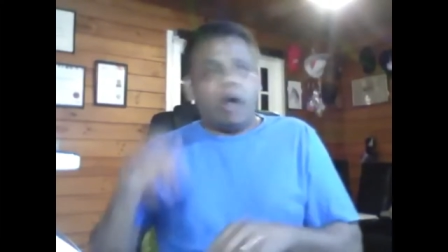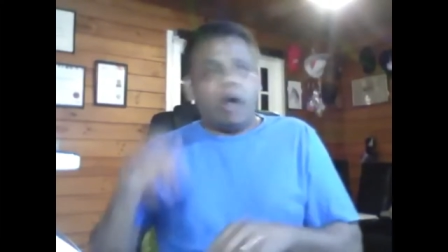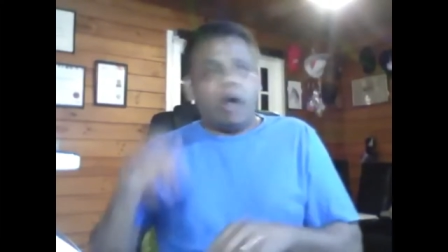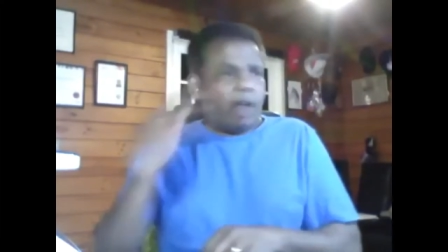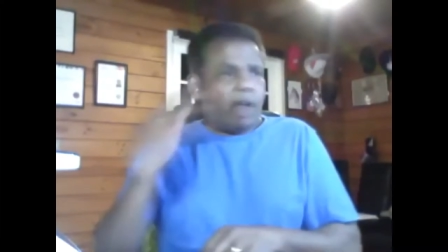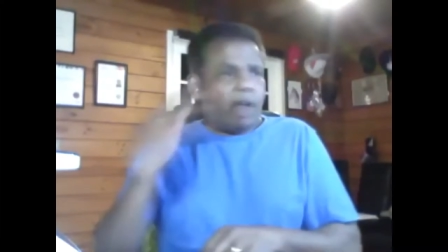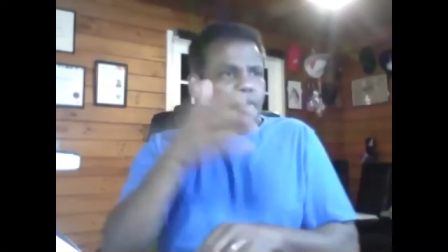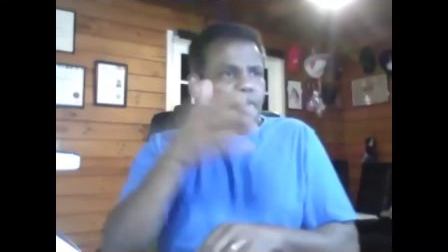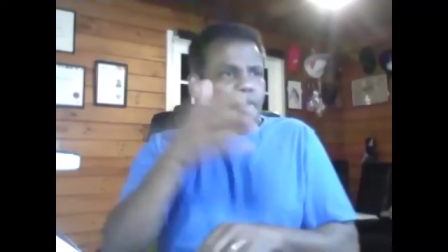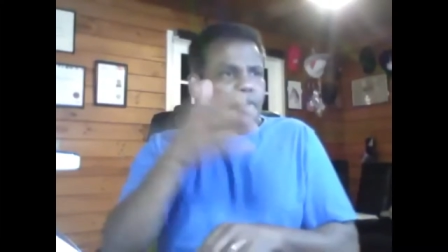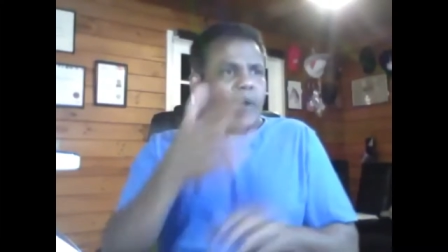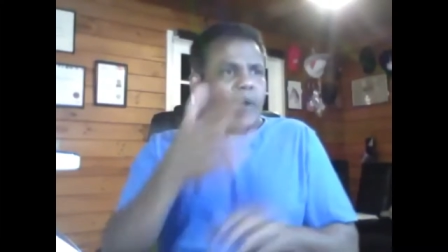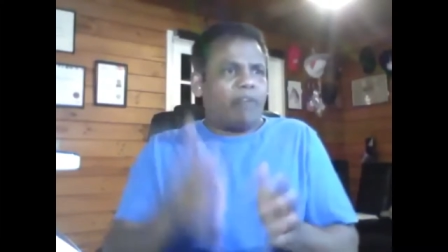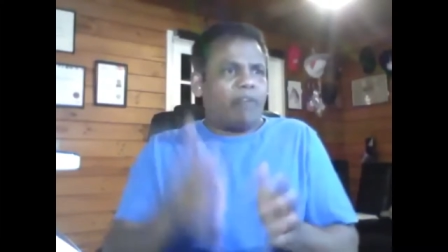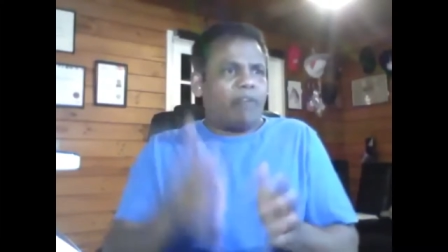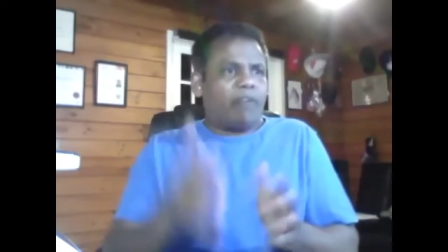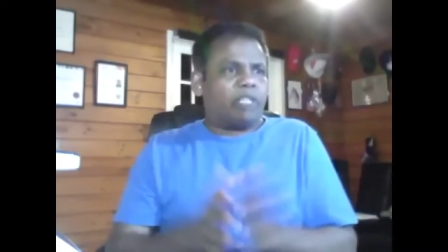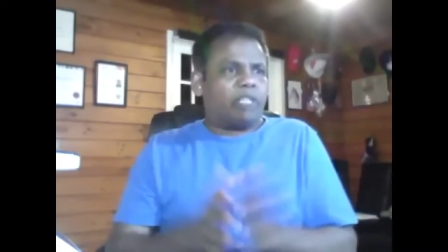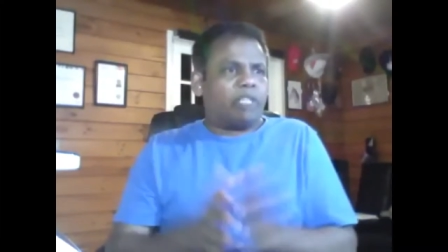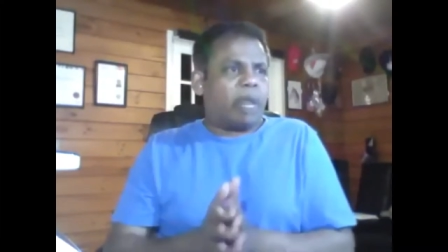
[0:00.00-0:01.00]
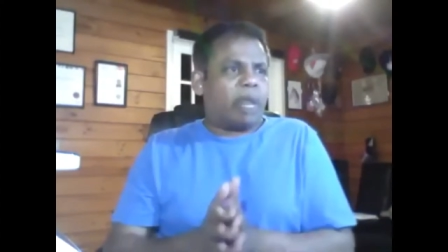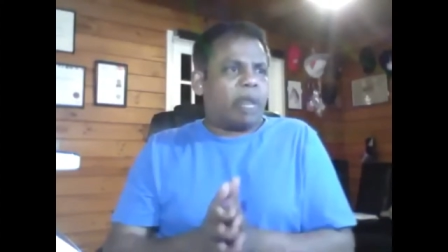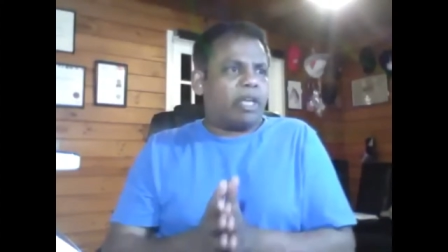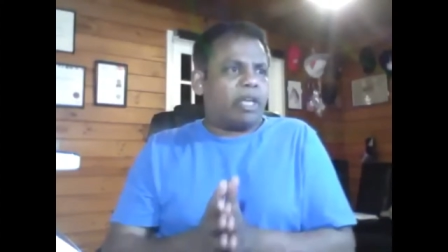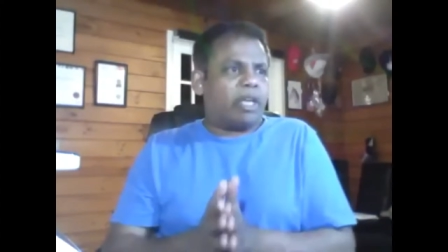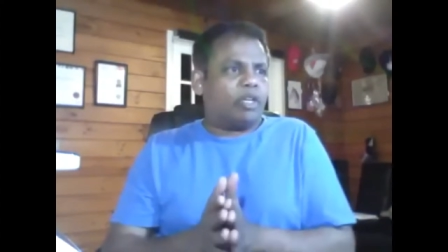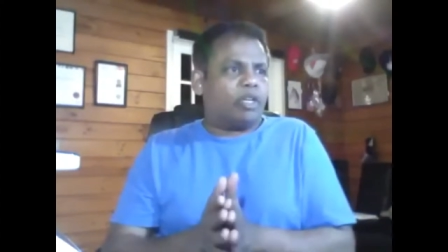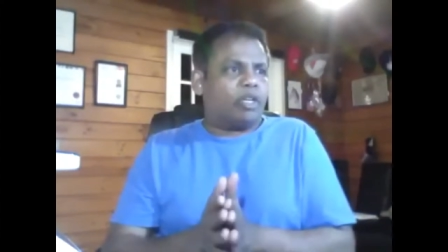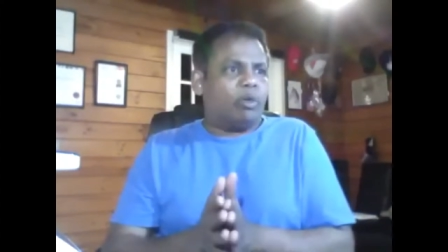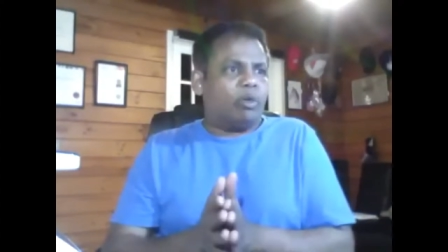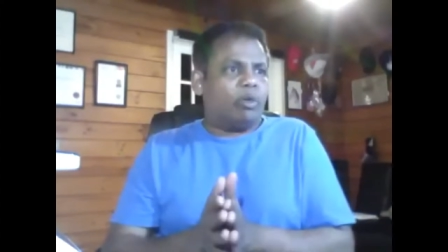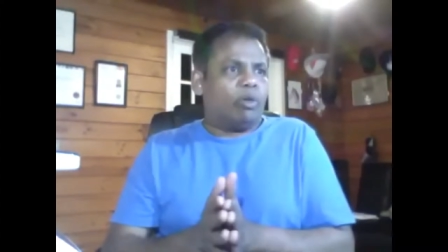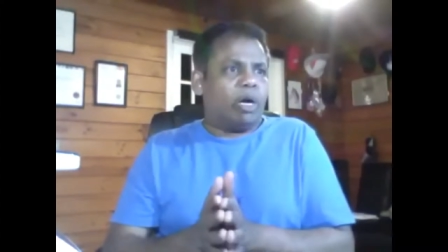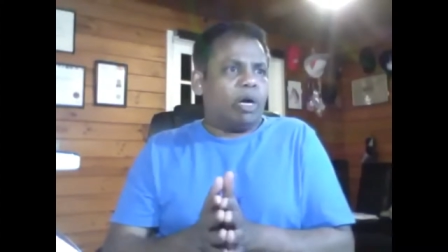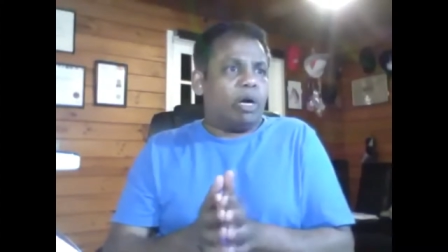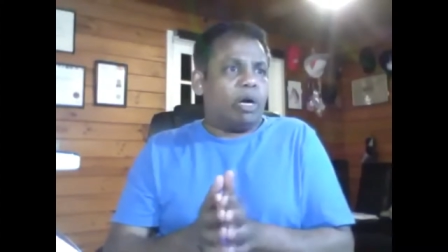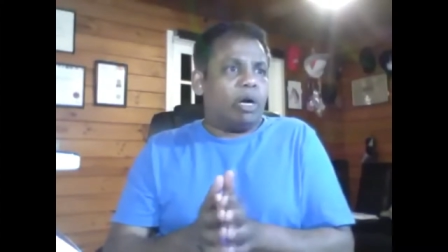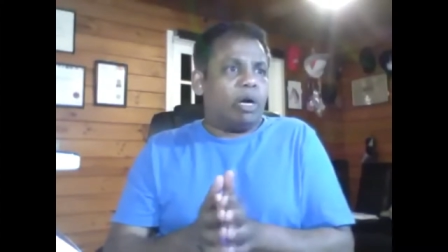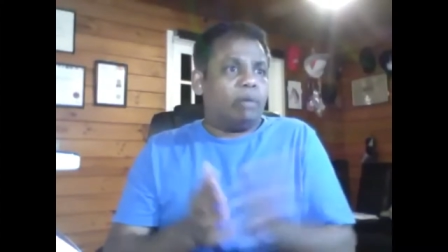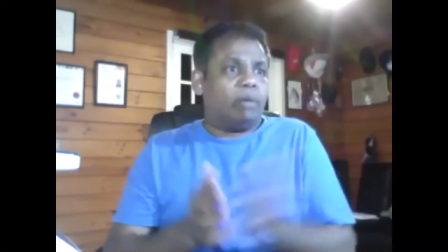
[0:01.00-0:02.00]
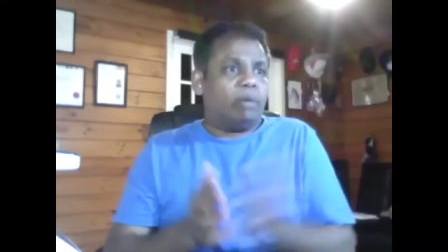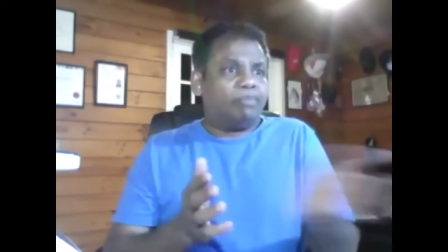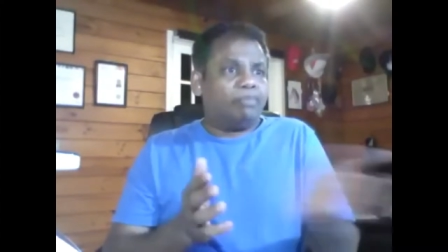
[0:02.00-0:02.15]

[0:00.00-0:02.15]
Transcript: If your wife is planning to